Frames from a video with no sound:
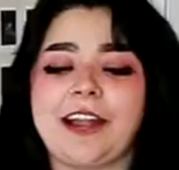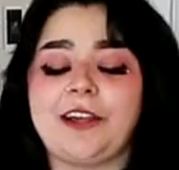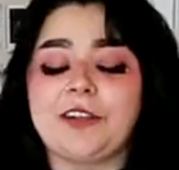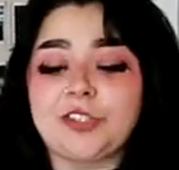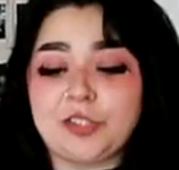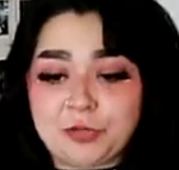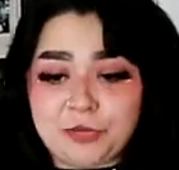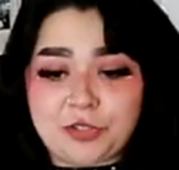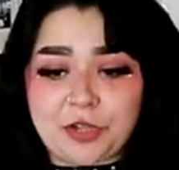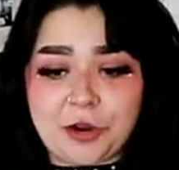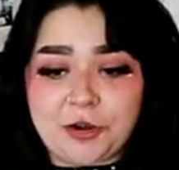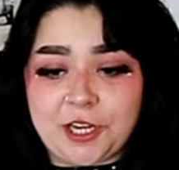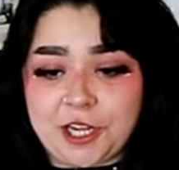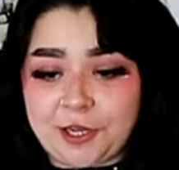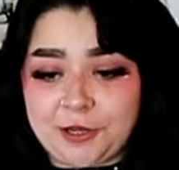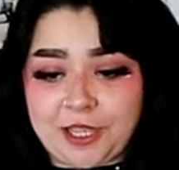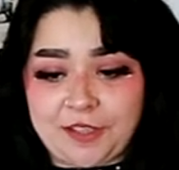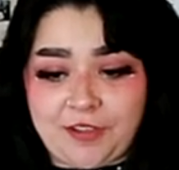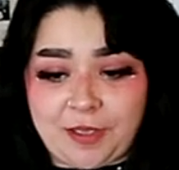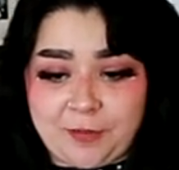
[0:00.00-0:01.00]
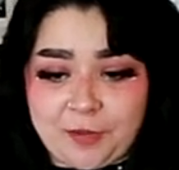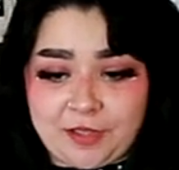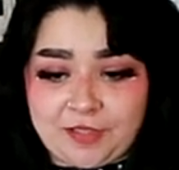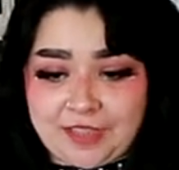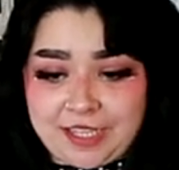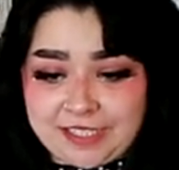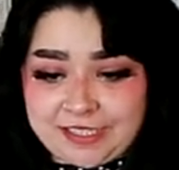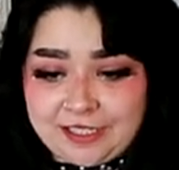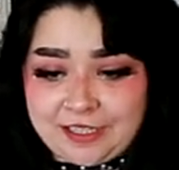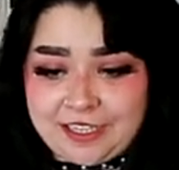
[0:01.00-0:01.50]
I also don't know if I put
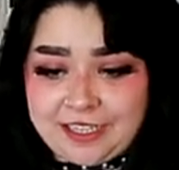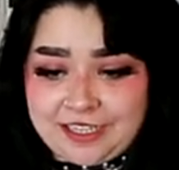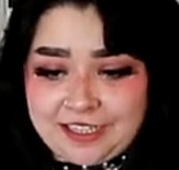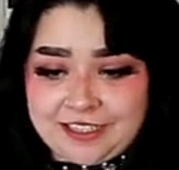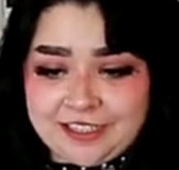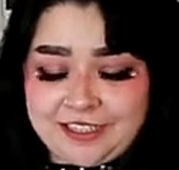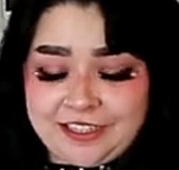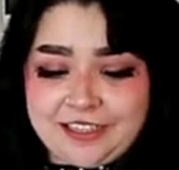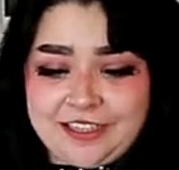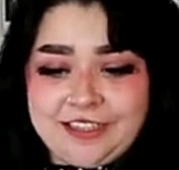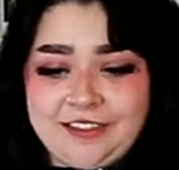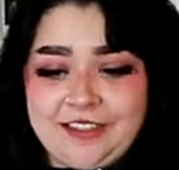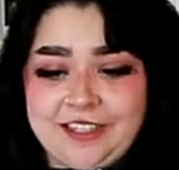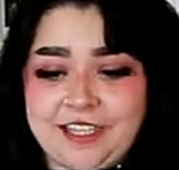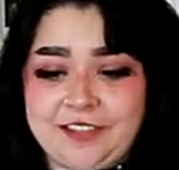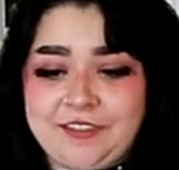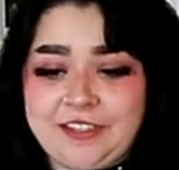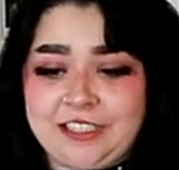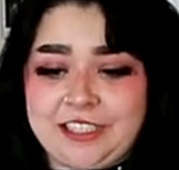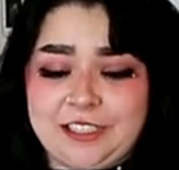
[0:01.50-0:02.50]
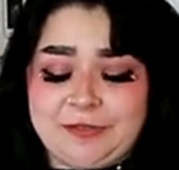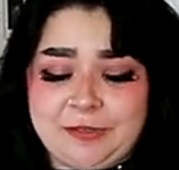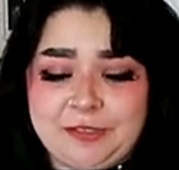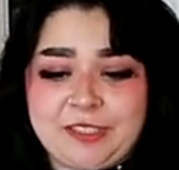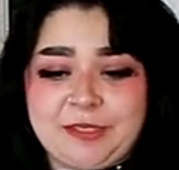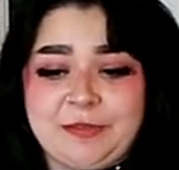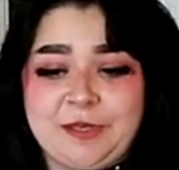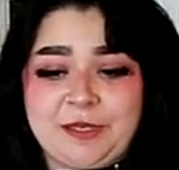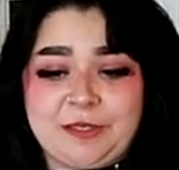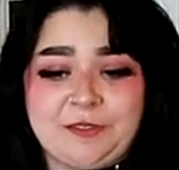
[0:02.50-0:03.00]
this on, like if this is
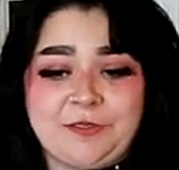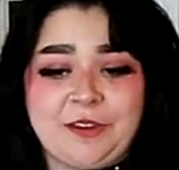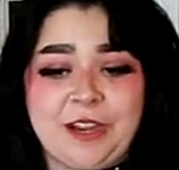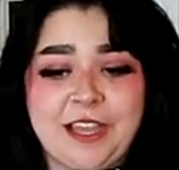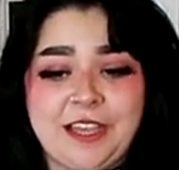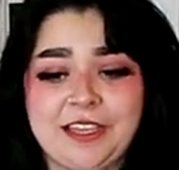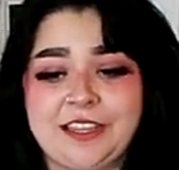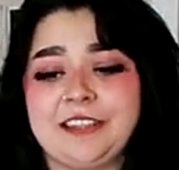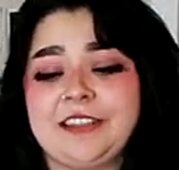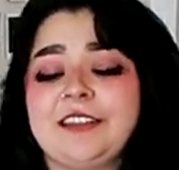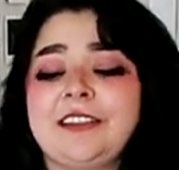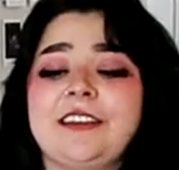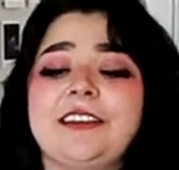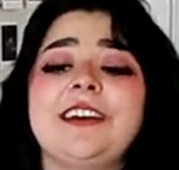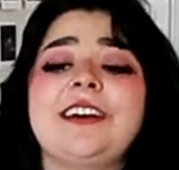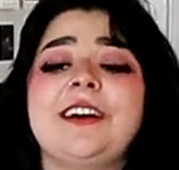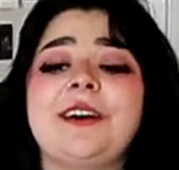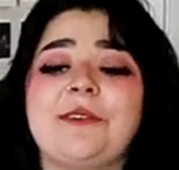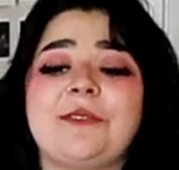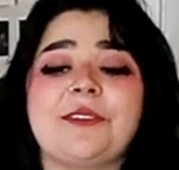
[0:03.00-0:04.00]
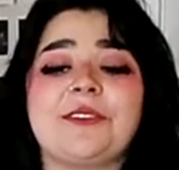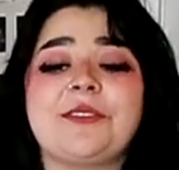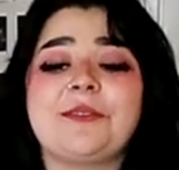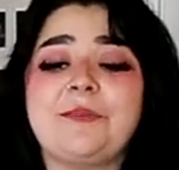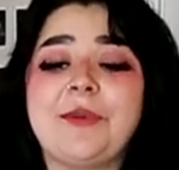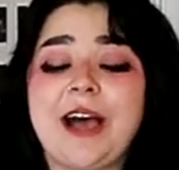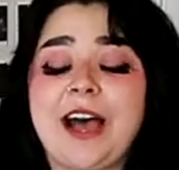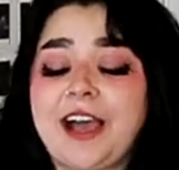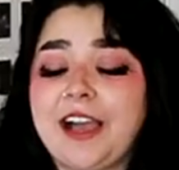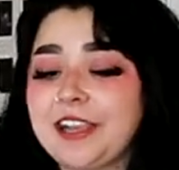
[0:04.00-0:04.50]
supposed to be the front or the
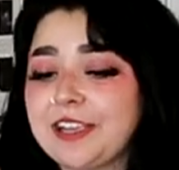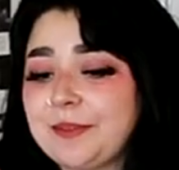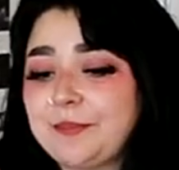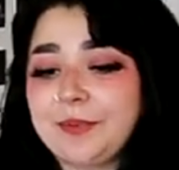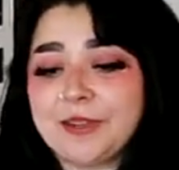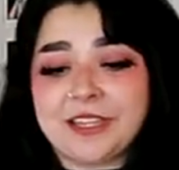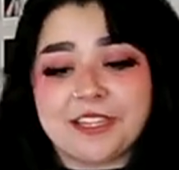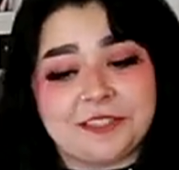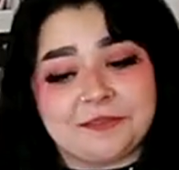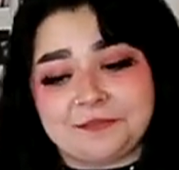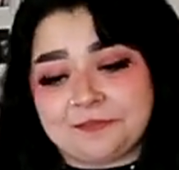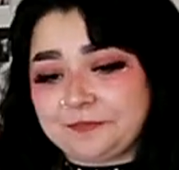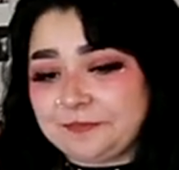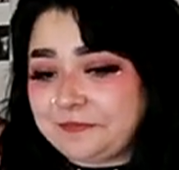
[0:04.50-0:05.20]
back, but.